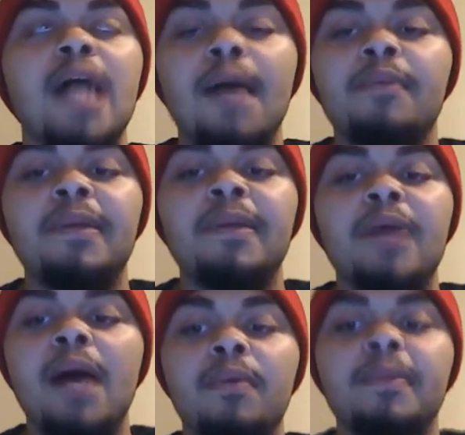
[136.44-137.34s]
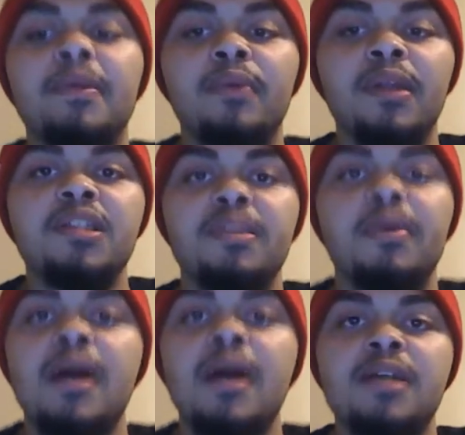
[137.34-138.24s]
I would be, I would be really
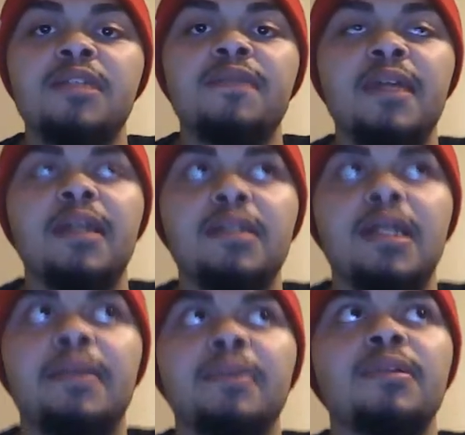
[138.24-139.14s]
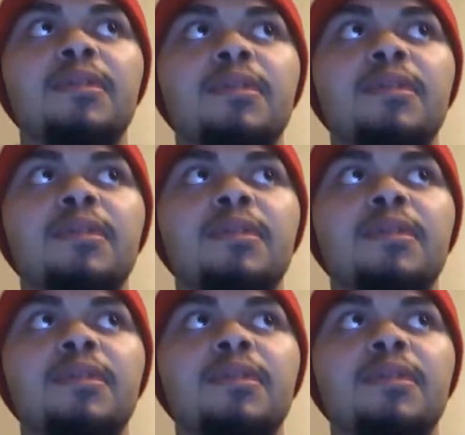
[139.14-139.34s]
surprised if that doesn't happen.